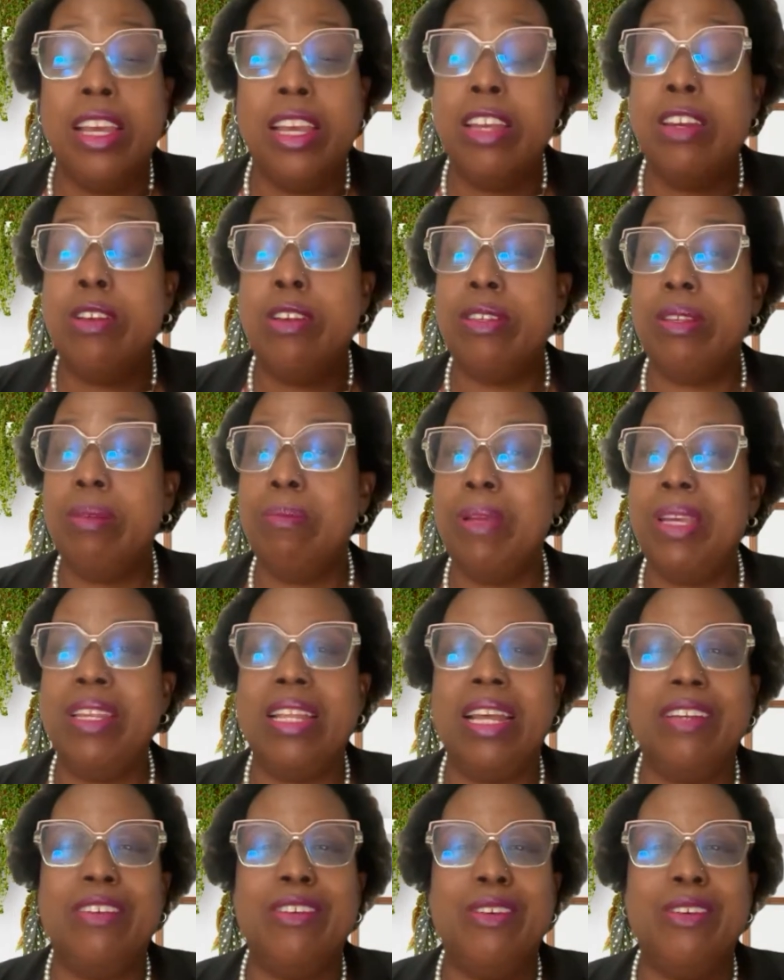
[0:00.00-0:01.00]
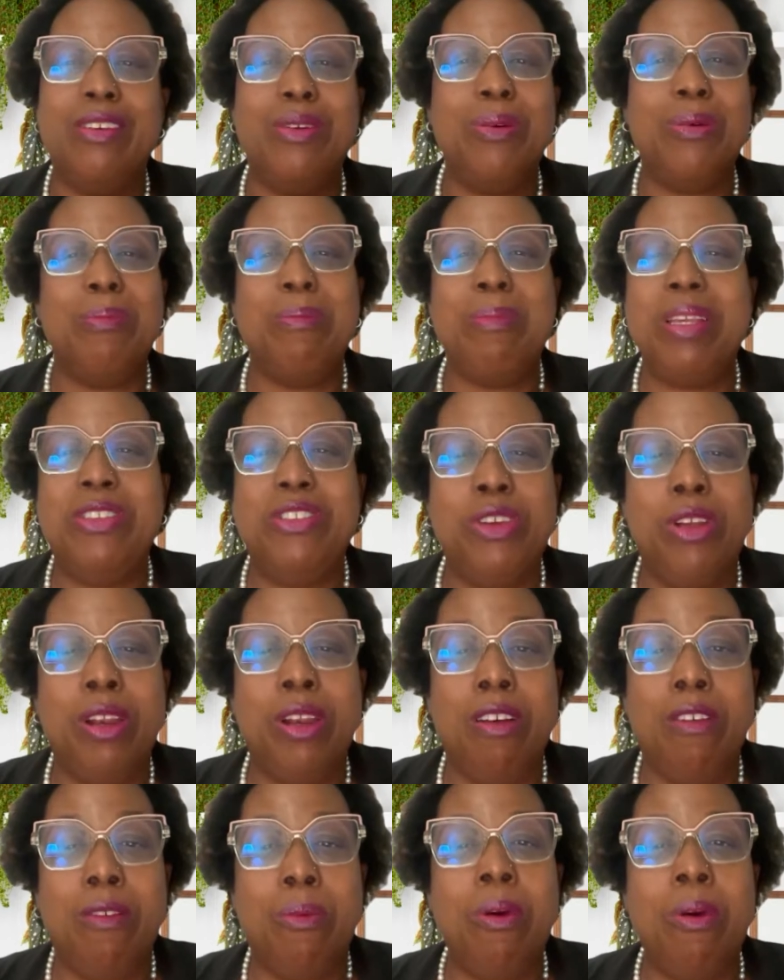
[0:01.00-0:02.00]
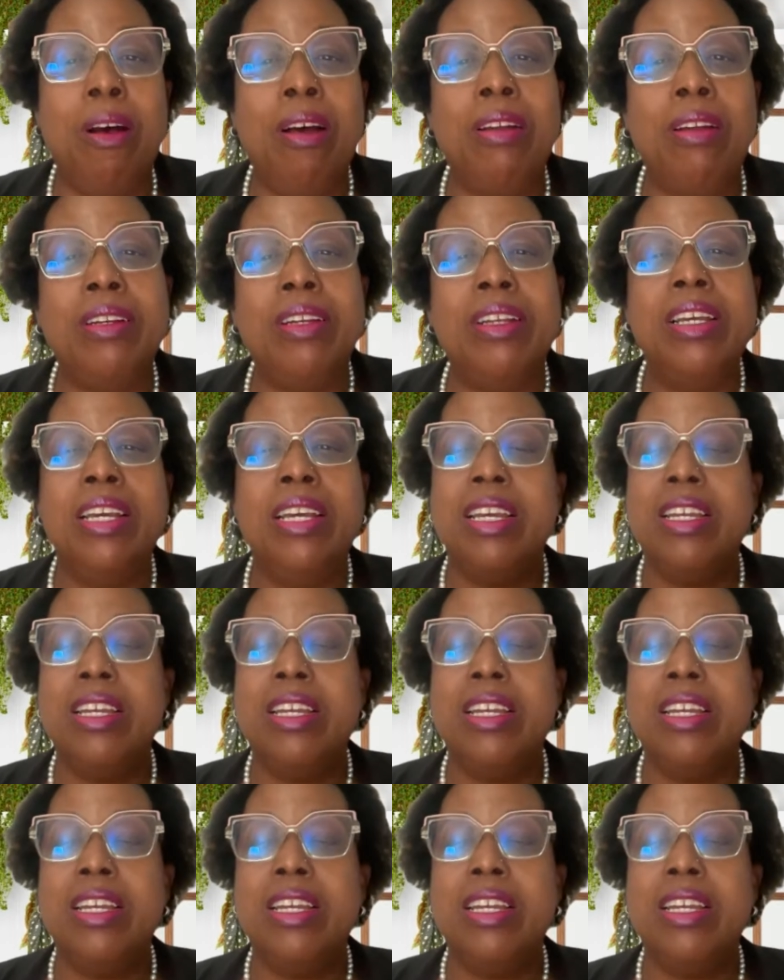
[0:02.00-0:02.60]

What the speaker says: It doesn't mean that you don't miss your loved one.